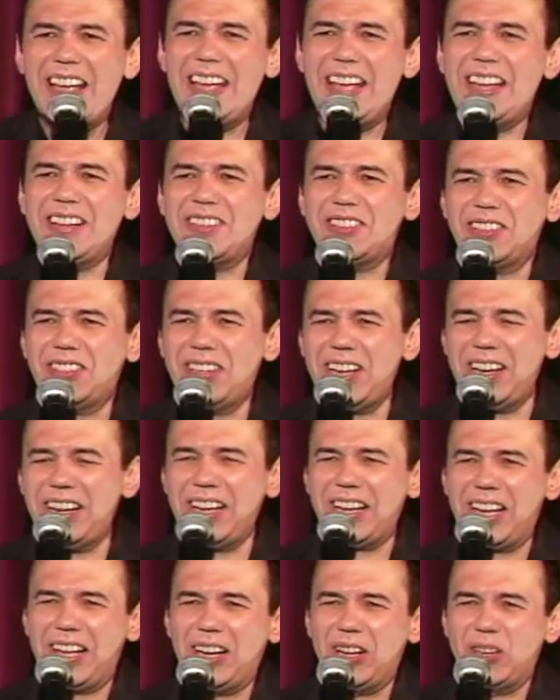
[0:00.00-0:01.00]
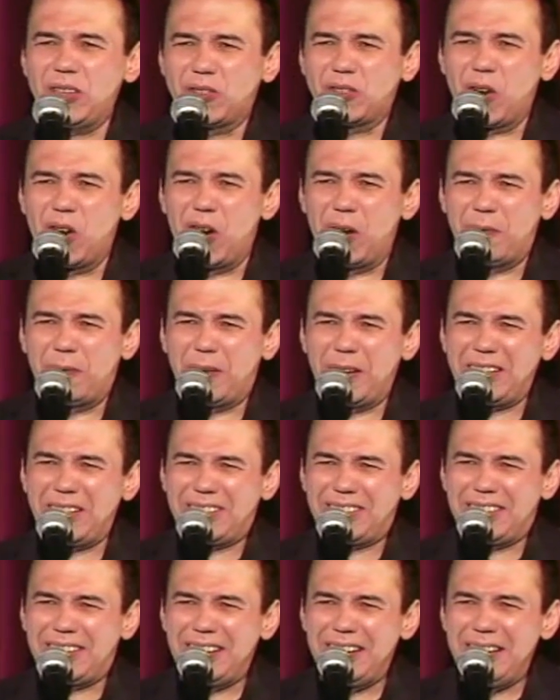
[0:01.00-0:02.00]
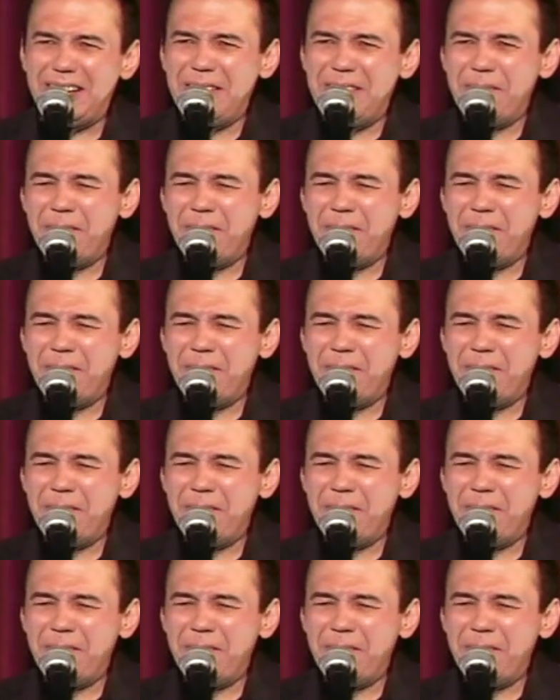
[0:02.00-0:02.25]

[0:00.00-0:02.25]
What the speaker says: is sitting in his office.